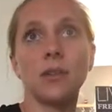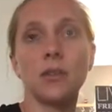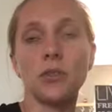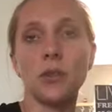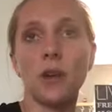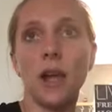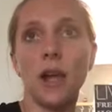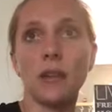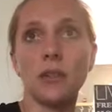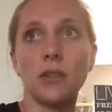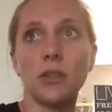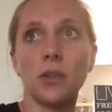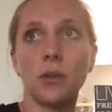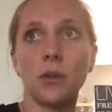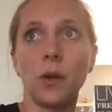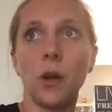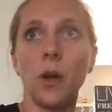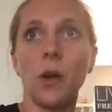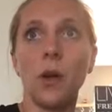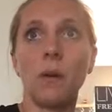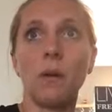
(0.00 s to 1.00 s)
trying to
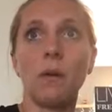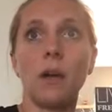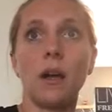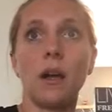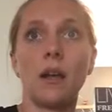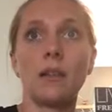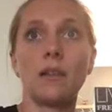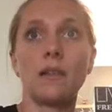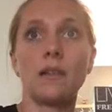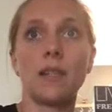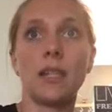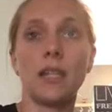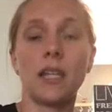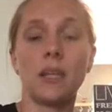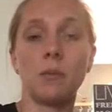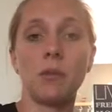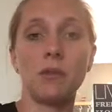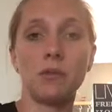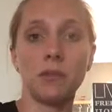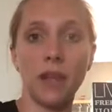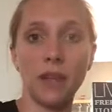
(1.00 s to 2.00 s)
grow a
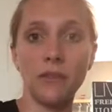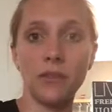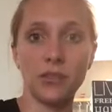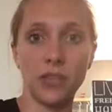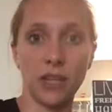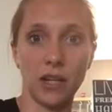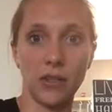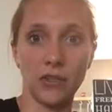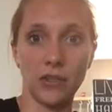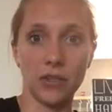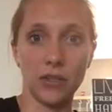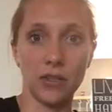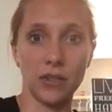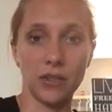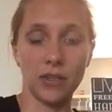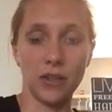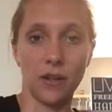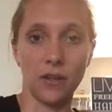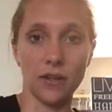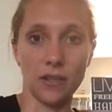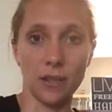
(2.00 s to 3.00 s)
team of life
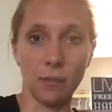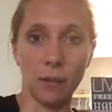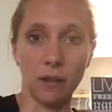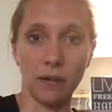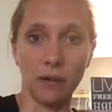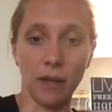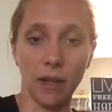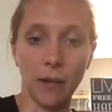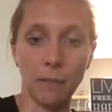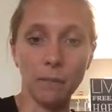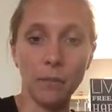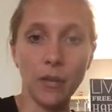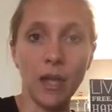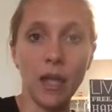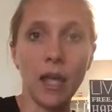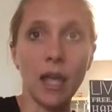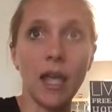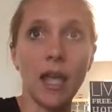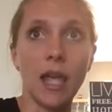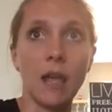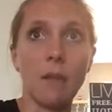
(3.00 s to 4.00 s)
changers ultimately.
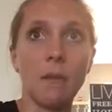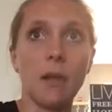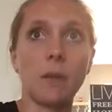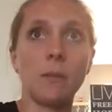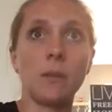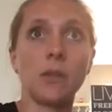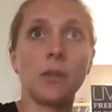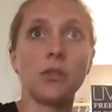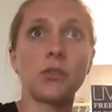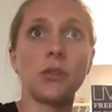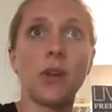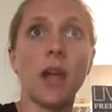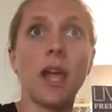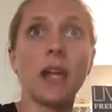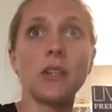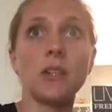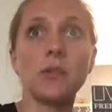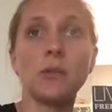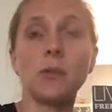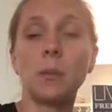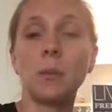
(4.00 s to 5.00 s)
And maybe you're
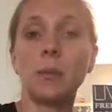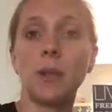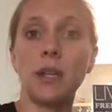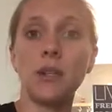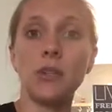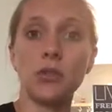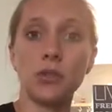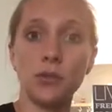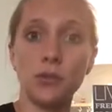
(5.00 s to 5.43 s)
trying to replace